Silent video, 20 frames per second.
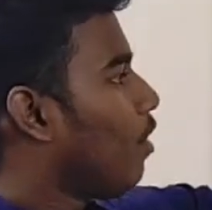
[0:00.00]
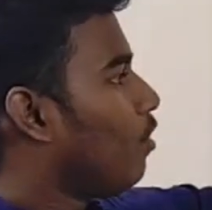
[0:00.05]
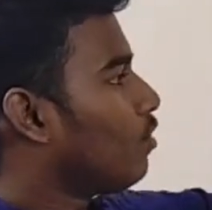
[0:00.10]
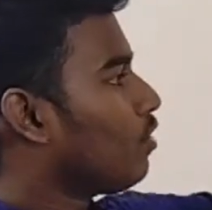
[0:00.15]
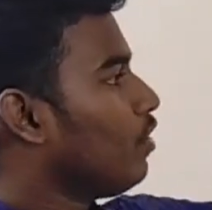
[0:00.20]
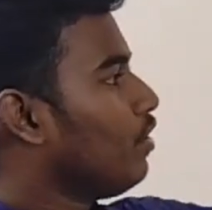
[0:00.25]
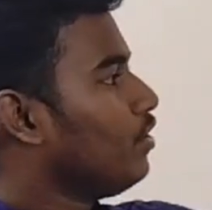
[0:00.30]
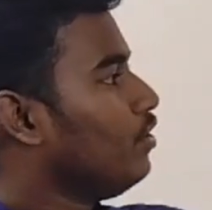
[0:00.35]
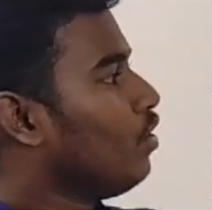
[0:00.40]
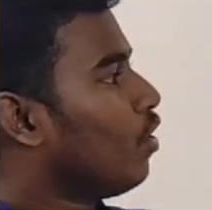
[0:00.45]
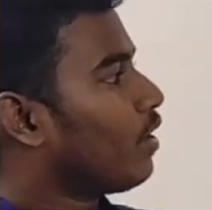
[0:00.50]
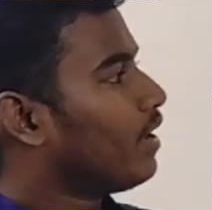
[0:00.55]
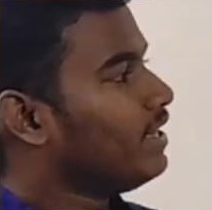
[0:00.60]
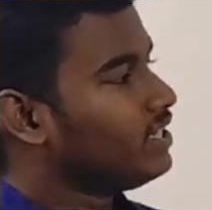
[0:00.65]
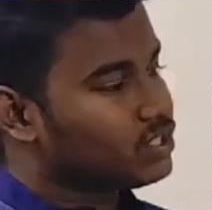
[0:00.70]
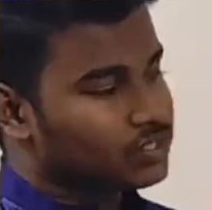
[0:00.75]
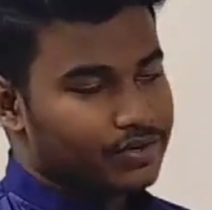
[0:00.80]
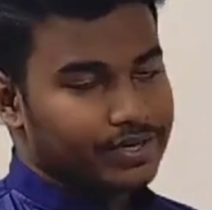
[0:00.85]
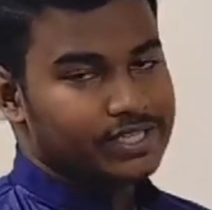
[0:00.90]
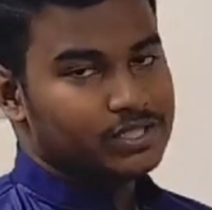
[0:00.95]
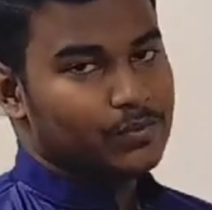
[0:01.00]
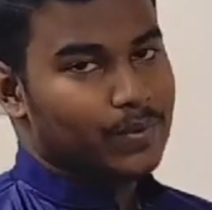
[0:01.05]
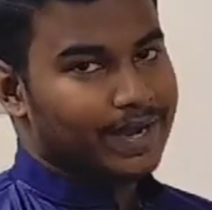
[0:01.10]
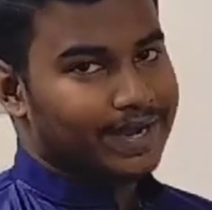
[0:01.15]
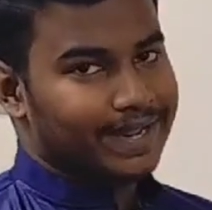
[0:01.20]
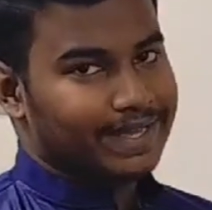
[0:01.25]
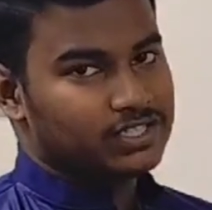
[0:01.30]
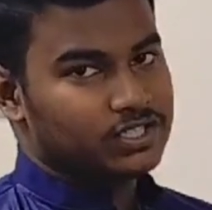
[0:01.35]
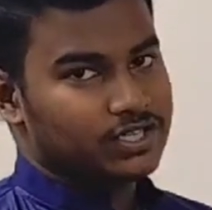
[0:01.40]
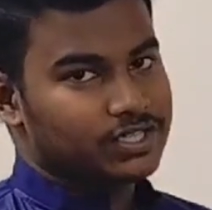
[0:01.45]
about your history's
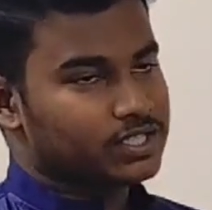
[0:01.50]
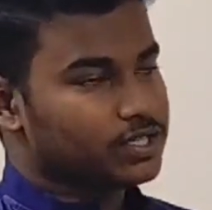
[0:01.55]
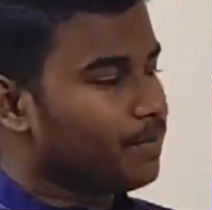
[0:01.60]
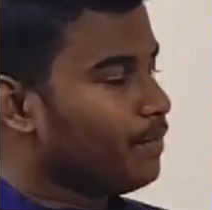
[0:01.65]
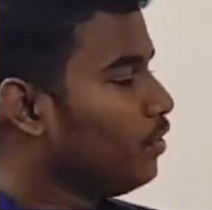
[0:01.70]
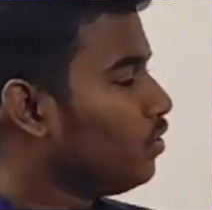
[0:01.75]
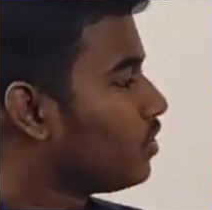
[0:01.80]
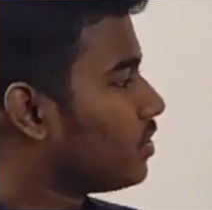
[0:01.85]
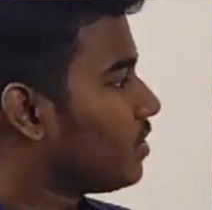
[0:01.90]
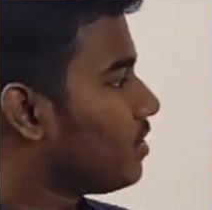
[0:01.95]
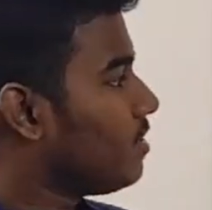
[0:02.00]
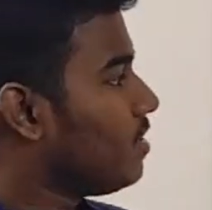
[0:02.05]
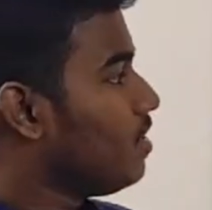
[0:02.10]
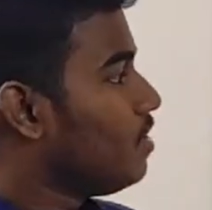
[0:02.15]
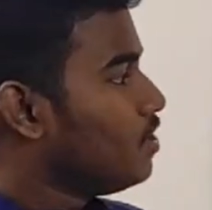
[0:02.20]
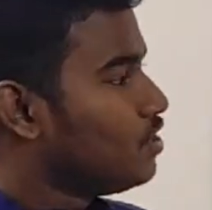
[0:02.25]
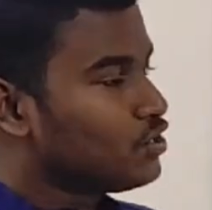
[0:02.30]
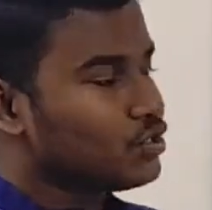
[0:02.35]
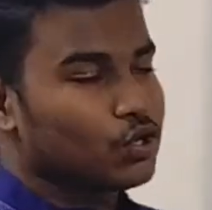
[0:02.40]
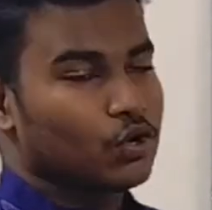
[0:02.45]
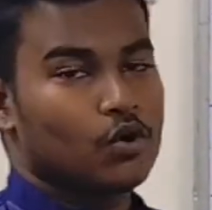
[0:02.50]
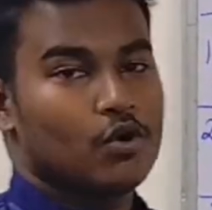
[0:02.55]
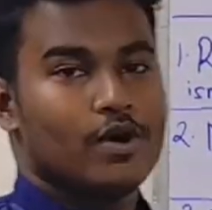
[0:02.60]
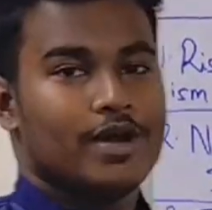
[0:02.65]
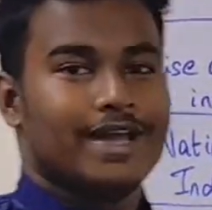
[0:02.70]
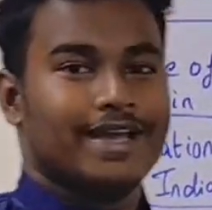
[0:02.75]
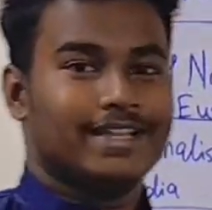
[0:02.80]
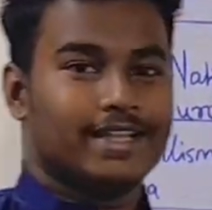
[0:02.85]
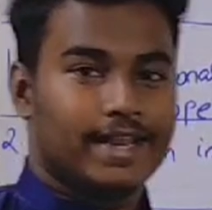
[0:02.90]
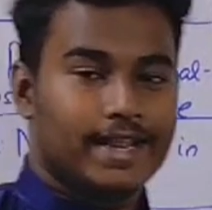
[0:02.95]
weightage distribution.
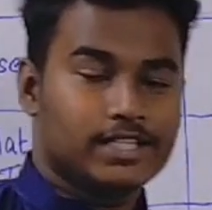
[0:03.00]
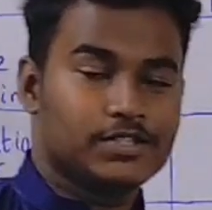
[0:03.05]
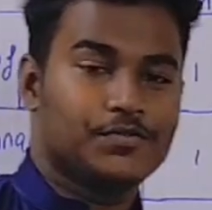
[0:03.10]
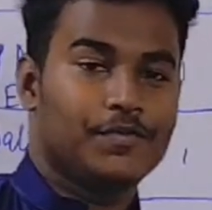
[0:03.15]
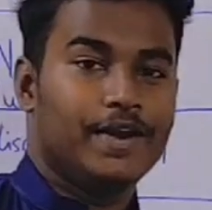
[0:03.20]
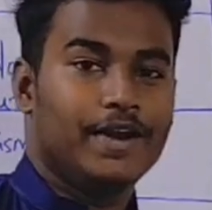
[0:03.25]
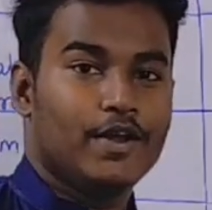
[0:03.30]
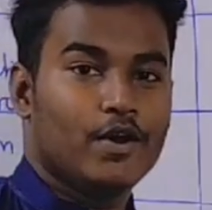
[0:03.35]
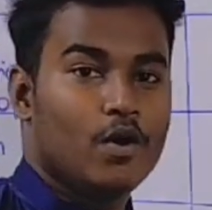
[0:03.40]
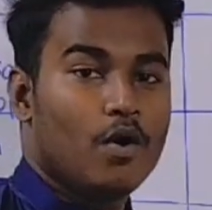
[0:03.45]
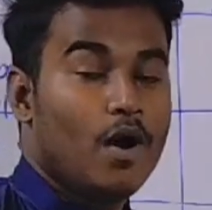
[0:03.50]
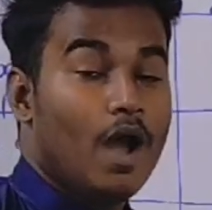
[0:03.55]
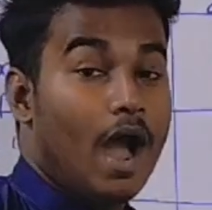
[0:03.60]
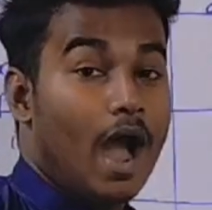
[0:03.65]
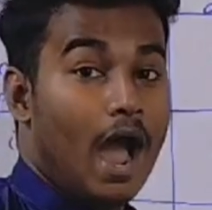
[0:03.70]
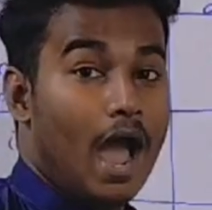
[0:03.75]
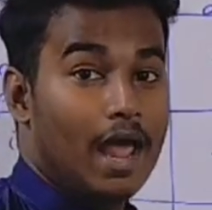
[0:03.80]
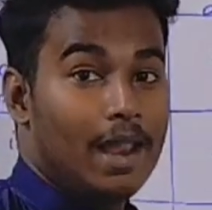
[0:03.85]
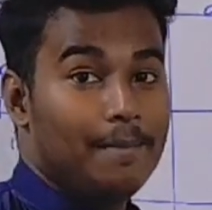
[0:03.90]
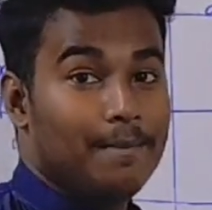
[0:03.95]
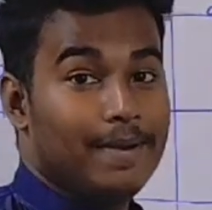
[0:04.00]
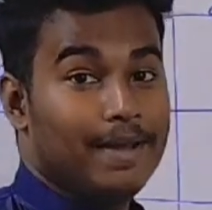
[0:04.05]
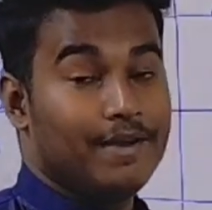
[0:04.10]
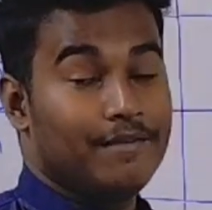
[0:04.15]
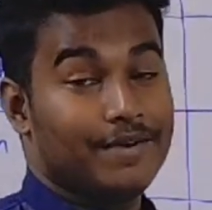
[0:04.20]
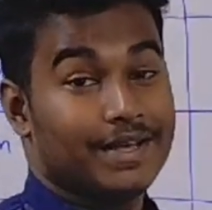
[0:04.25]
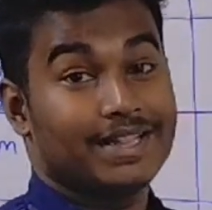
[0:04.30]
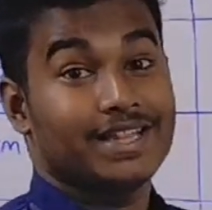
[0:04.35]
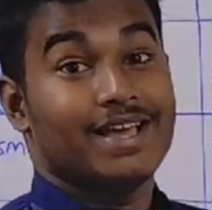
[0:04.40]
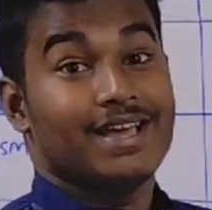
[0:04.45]
So in the next video I'll
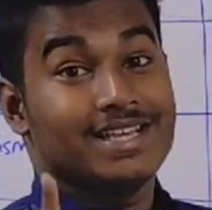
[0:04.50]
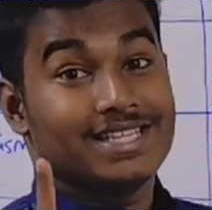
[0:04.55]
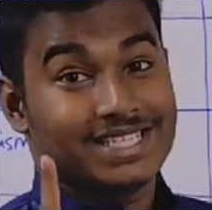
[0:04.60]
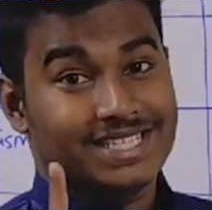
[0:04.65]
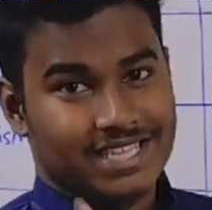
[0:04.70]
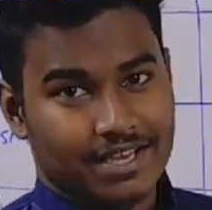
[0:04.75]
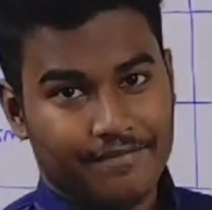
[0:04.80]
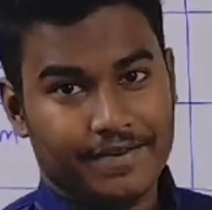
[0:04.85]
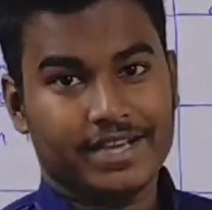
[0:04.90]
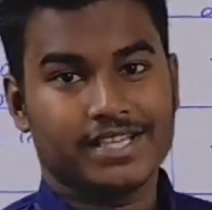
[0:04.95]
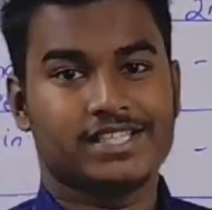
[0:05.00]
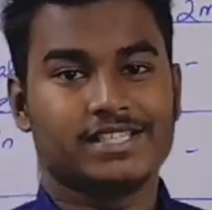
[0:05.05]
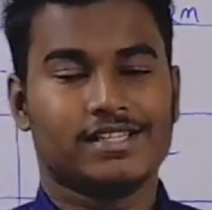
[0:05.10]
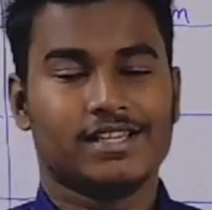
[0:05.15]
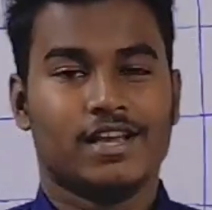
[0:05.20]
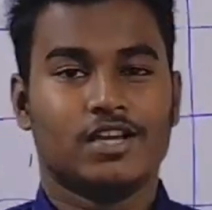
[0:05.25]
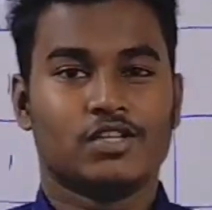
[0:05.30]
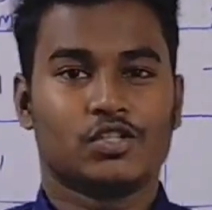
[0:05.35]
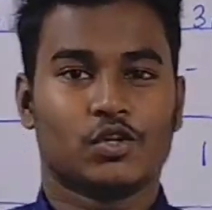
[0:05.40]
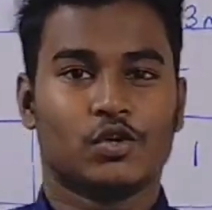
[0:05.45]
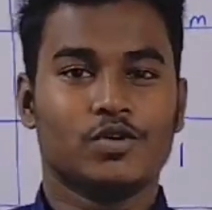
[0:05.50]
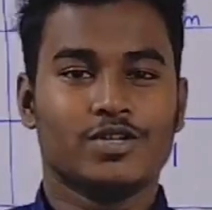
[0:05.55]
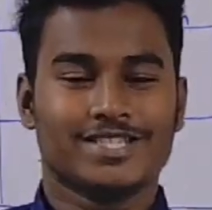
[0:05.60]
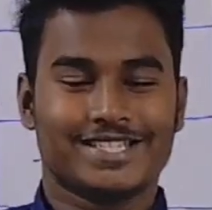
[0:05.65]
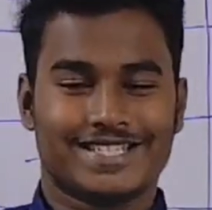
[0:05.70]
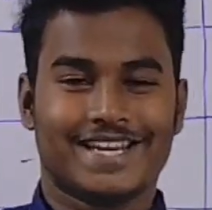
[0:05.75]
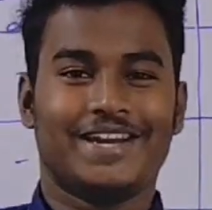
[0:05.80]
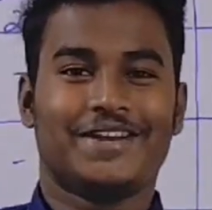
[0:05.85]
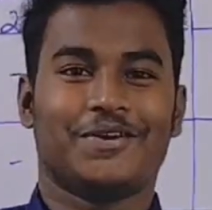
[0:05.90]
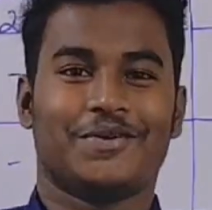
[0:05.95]
be with civics, so
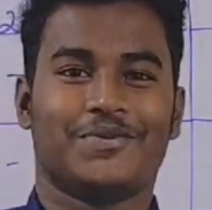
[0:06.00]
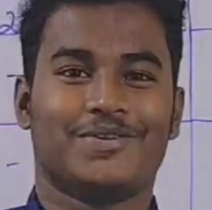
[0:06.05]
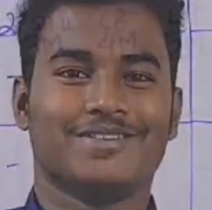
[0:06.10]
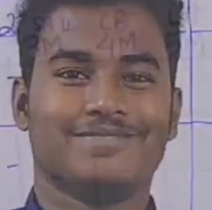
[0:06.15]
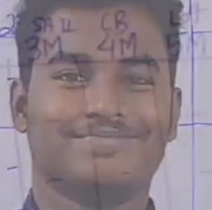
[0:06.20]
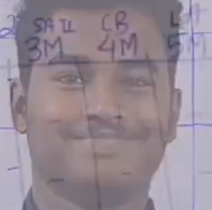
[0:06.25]
stay tuned. I'll be